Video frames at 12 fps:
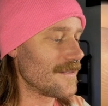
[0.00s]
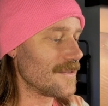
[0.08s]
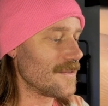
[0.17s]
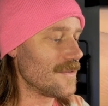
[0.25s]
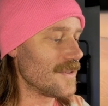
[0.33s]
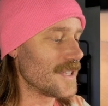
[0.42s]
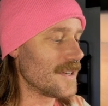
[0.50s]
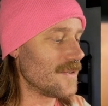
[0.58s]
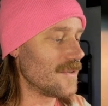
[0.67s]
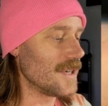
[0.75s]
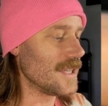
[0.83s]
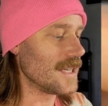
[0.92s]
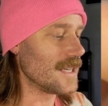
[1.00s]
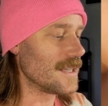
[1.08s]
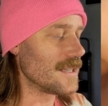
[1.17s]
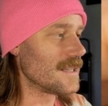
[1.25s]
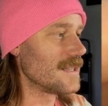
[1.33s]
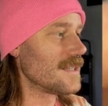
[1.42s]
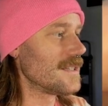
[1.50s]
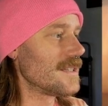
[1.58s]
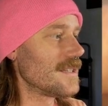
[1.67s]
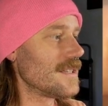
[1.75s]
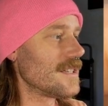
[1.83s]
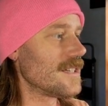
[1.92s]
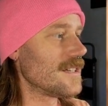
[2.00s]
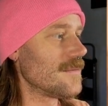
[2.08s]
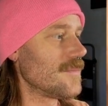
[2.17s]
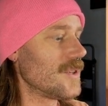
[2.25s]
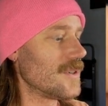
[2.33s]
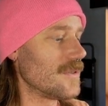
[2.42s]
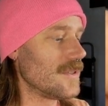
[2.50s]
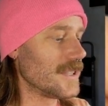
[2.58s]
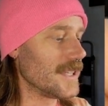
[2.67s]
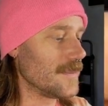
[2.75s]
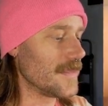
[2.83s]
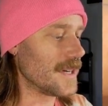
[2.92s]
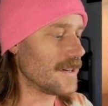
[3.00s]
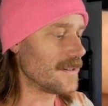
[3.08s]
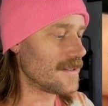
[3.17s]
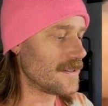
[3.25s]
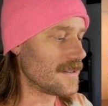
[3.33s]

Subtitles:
Ooh, it's all oily. I'm all oiled up now.